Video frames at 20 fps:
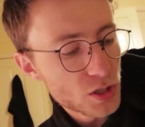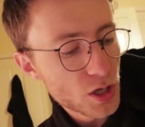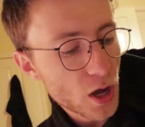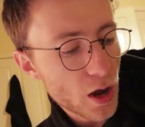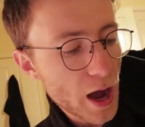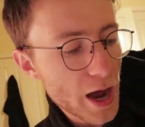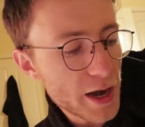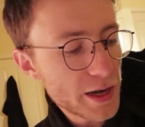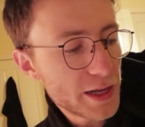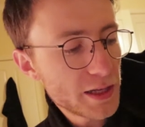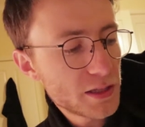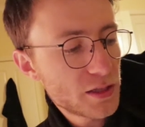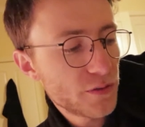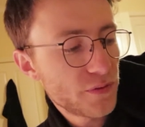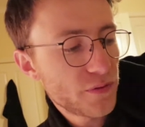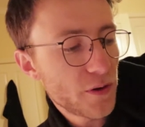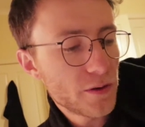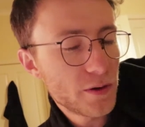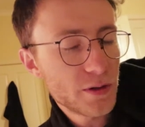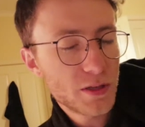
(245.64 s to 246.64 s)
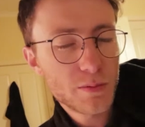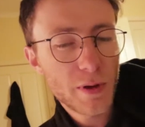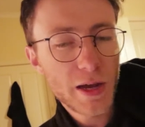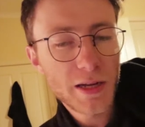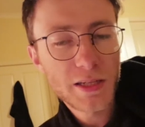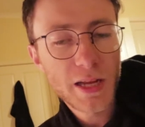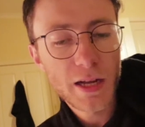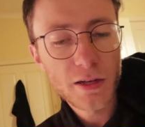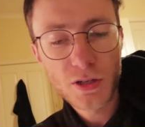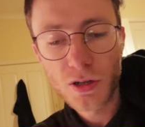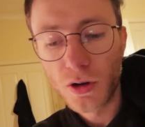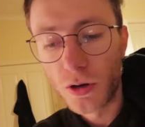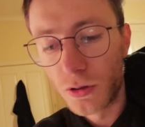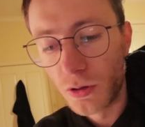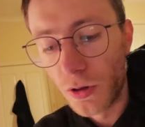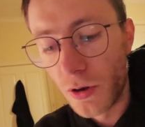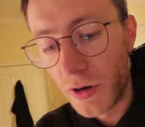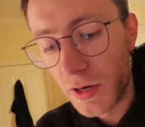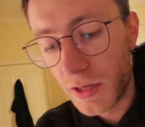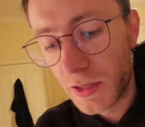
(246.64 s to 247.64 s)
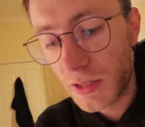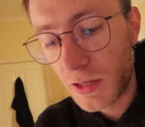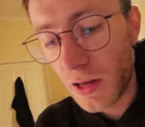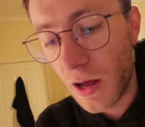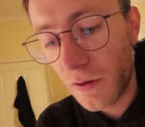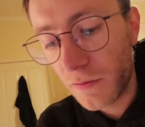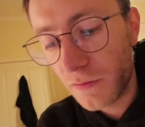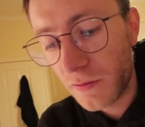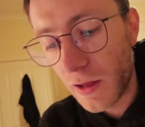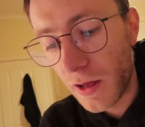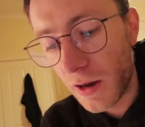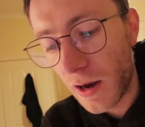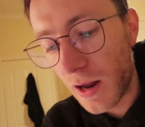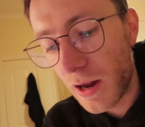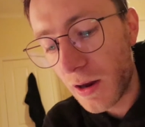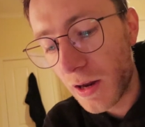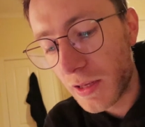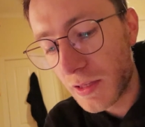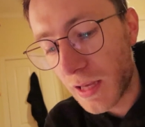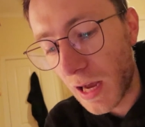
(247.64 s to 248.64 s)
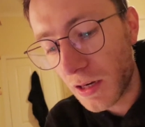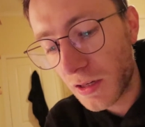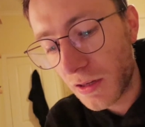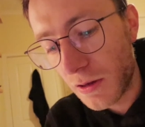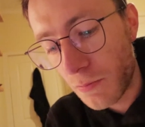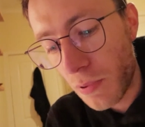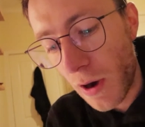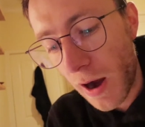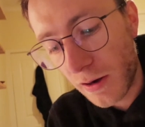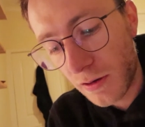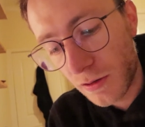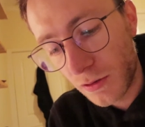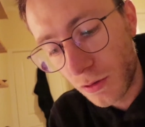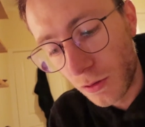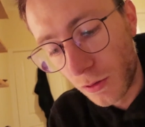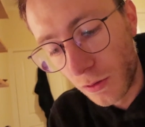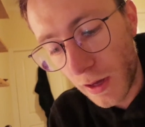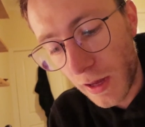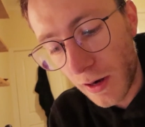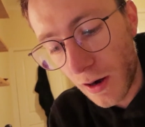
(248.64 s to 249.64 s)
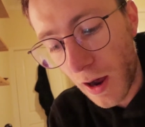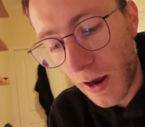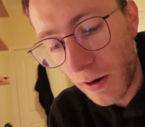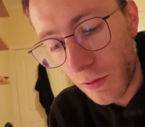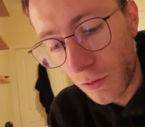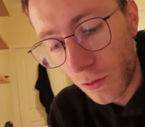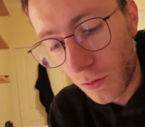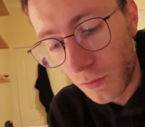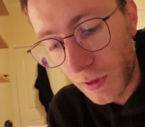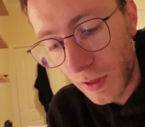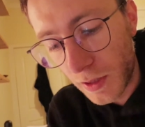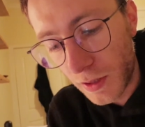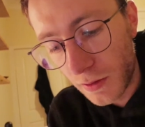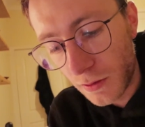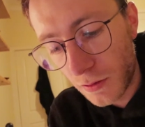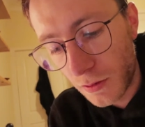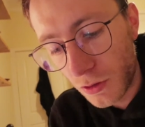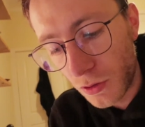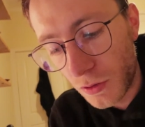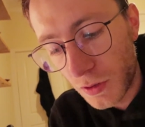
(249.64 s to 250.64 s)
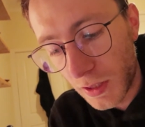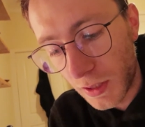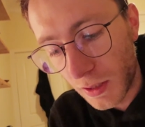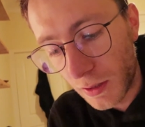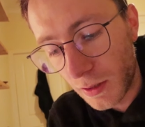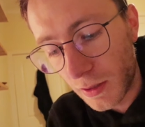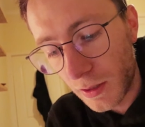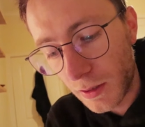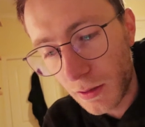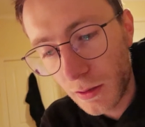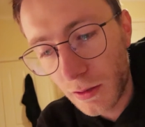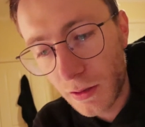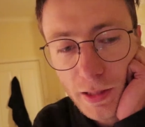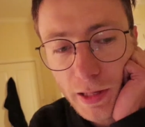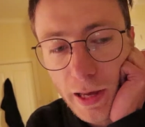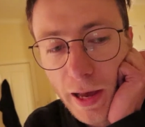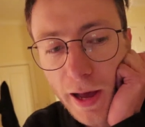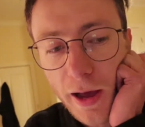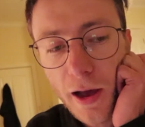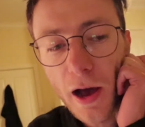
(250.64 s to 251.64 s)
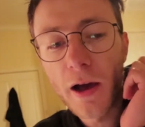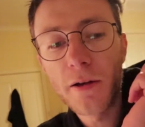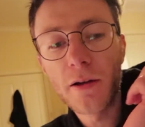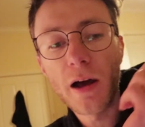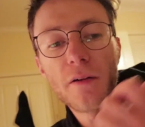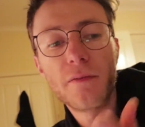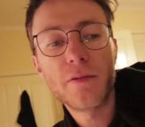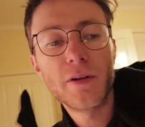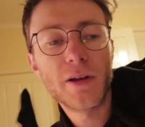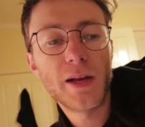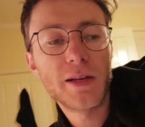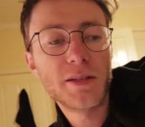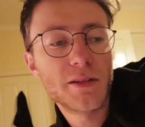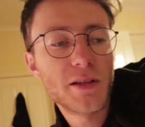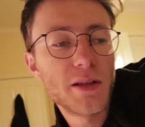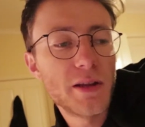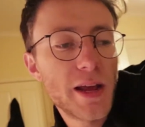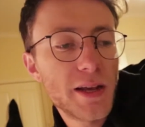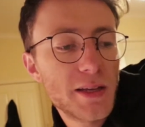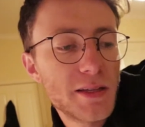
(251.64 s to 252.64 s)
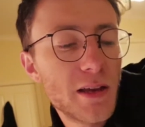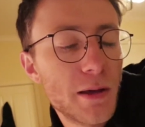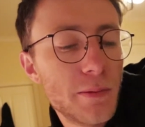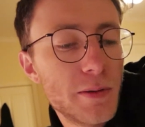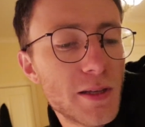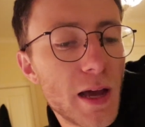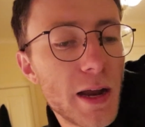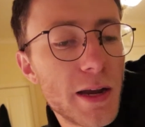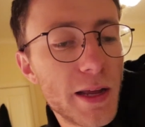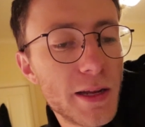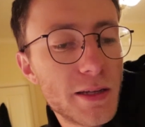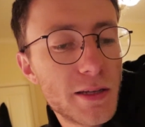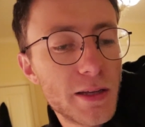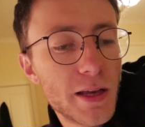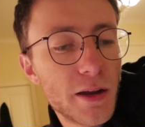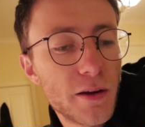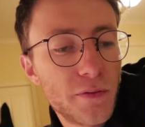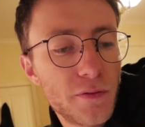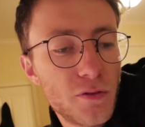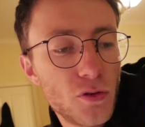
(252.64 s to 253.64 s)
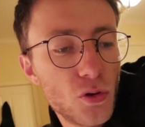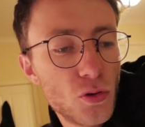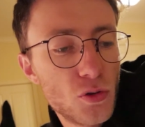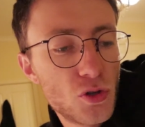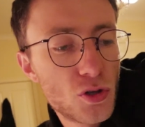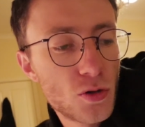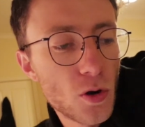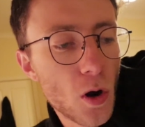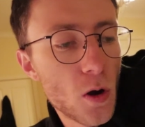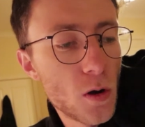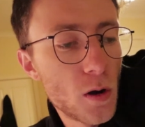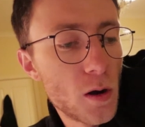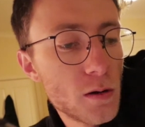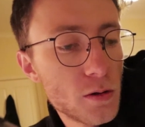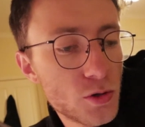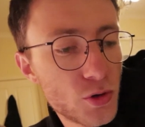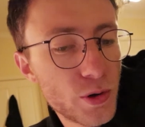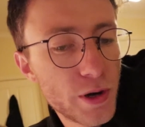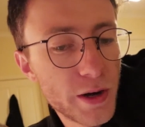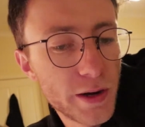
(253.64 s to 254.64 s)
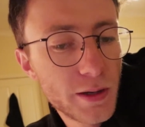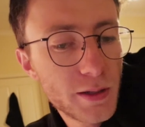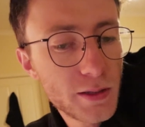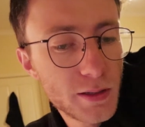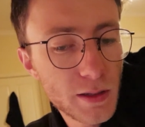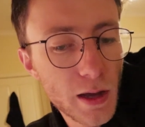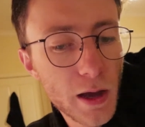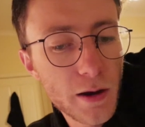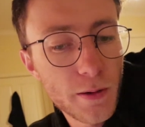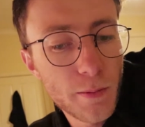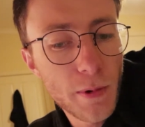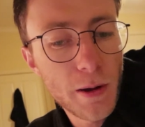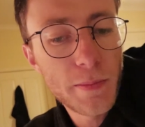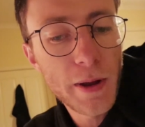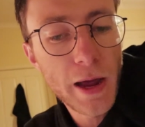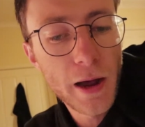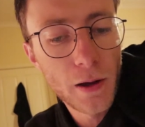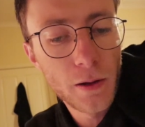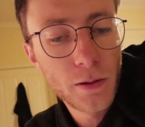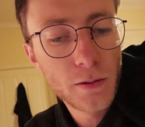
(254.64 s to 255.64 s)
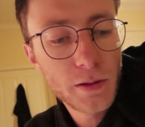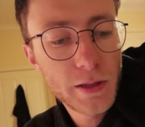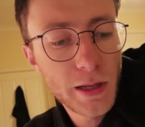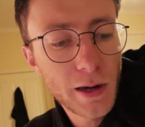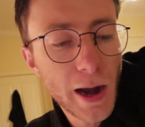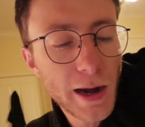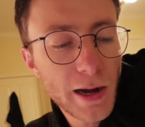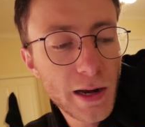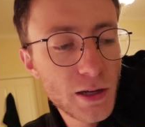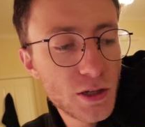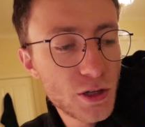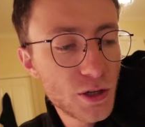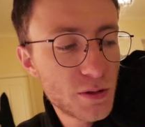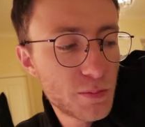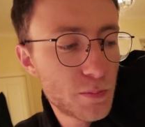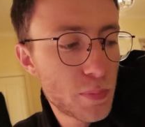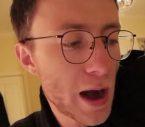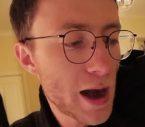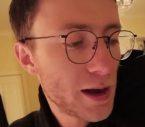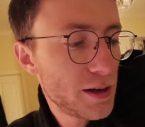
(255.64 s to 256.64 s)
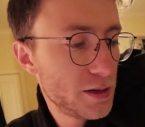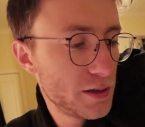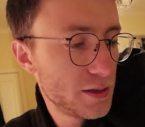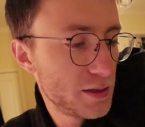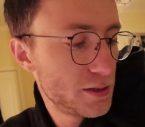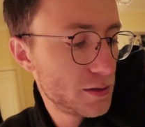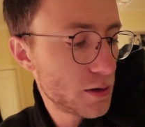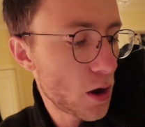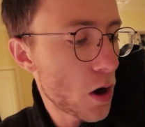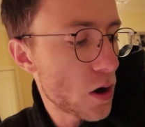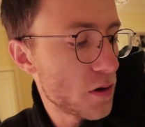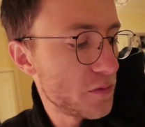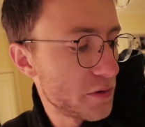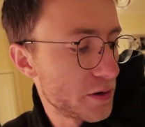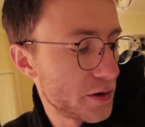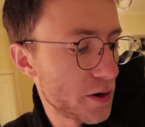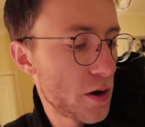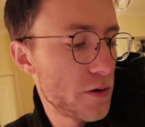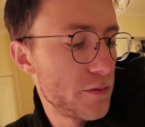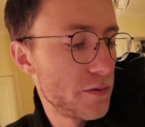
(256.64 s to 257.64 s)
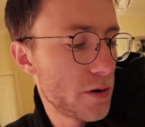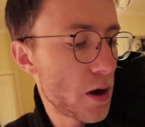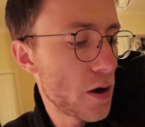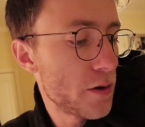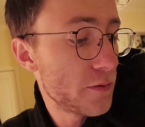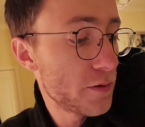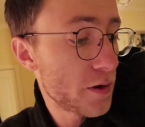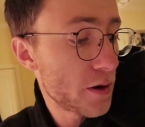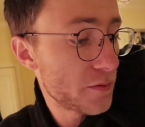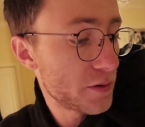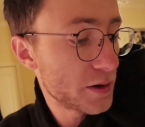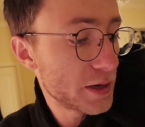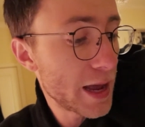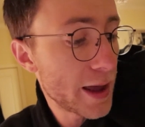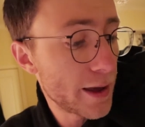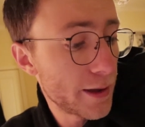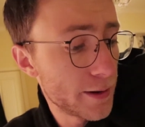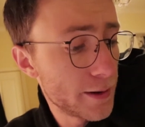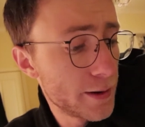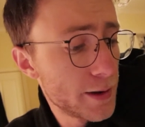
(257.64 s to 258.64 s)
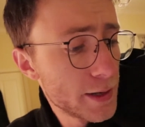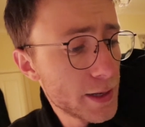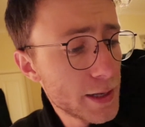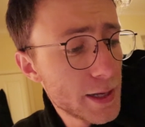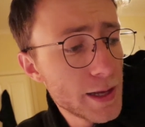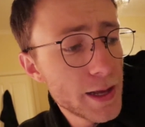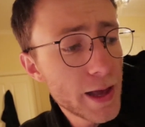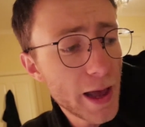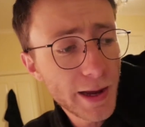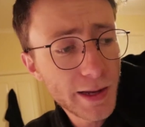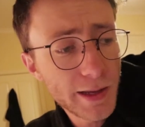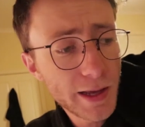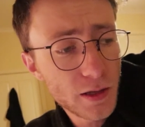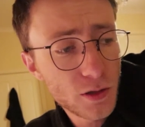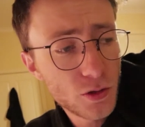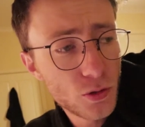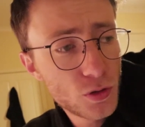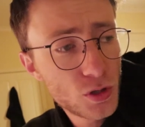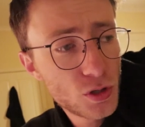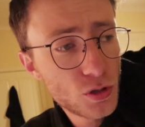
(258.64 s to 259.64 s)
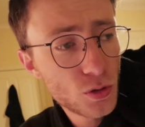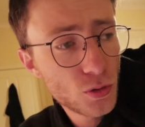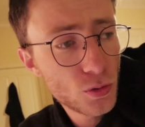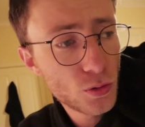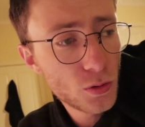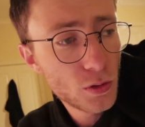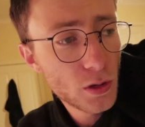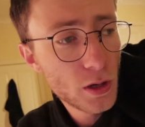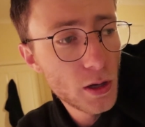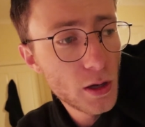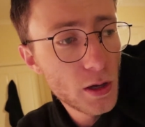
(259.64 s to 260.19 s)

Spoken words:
So I need to focus my attention on learning stuff that is actually practical and I will be using. Yeah, I've realized that the next step is I need to get a few strong tricks under my belt that I can just practice over and over and over and over again and get used to